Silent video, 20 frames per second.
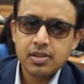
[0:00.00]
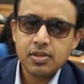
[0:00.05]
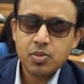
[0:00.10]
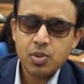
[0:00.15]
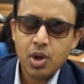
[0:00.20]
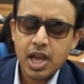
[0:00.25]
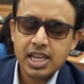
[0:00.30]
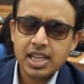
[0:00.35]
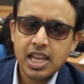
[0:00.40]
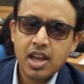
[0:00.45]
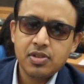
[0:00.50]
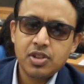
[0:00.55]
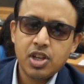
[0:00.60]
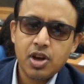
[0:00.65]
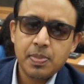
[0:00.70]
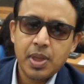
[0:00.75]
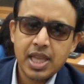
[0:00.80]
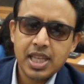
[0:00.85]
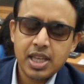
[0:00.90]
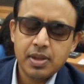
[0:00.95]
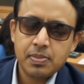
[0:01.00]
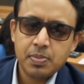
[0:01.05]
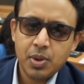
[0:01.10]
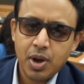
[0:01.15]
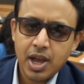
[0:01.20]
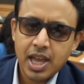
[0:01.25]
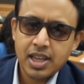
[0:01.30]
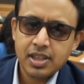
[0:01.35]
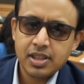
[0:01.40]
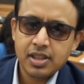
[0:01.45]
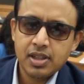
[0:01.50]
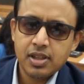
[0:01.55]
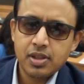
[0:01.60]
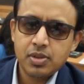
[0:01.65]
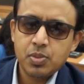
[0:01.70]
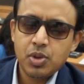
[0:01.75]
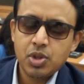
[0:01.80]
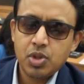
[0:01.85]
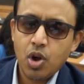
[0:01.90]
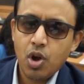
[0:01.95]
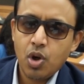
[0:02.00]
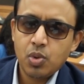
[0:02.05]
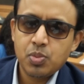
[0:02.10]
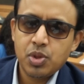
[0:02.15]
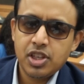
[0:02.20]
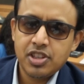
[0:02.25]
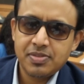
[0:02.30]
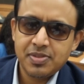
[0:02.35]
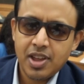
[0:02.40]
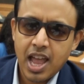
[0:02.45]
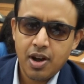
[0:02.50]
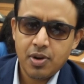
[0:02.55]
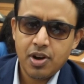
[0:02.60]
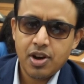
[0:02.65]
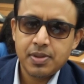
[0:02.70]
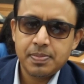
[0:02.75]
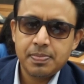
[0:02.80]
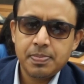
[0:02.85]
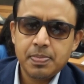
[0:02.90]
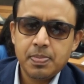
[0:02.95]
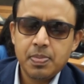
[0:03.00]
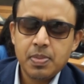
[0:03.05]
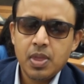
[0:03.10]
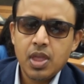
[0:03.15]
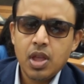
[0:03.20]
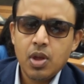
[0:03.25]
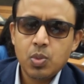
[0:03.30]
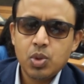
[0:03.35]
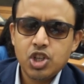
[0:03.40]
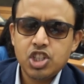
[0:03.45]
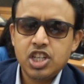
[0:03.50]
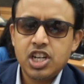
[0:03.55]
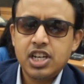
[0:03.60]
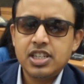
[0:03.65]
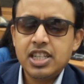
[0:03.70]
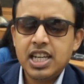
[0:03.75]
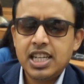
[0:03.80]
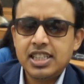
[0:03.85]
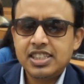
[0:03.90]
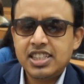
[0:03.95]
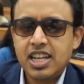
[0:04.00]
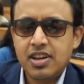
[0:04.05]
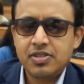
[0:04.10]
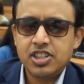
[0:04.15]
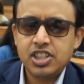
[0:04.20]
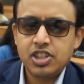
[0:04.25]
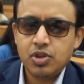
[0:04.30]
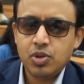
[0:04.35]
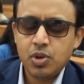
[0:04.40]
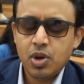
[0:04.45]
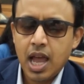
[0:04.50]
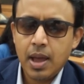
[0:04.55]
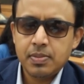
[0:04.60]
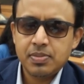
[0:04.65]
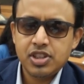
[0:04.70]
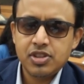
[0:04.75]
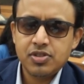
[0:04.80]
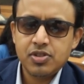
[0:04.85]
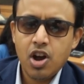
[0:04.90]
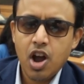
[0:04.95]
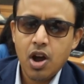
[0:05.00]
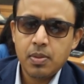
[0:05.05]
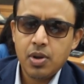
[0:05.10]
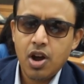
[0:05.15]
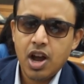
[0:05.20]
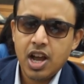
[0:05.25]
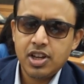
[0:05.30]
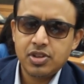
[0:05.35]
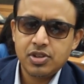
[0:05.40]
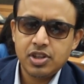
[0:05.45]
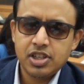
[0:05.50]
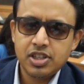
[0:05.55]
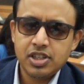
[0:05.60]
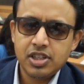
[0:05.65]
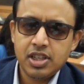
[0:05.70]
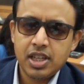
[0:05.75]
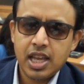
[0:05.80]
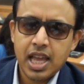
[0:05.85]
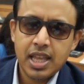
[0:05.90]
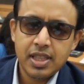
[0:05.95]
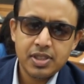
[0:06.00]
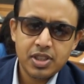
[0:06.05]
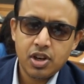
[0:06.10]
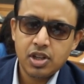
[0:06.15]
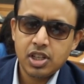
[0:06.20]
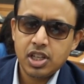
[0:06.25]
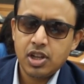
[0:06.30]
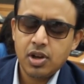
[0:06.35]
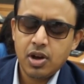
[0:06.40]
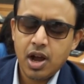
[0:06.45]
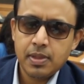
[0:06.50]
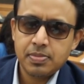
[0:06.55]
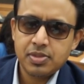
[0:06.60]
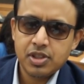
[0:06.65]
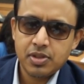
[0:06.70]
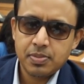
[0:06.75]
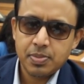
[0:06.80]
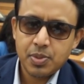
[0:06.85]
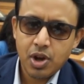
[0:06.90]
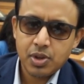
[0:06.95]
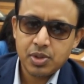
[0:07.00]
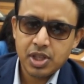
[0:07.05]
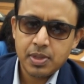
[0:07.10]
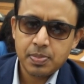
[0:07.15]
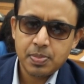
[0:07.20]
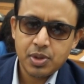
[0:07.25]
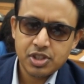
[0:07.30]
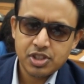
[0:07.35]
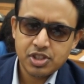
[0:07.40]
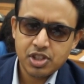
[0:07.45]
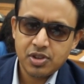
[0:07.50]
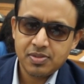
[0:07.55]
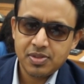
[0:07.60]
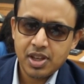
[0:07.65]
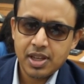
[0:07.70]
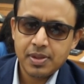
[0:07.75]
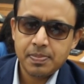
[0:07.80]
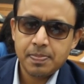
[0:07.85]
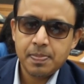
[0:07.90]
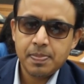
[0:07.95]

Right now they're making bread with whole wheat flour, which contains 72 grams of carbohydrate and 13 grams of protein per serving.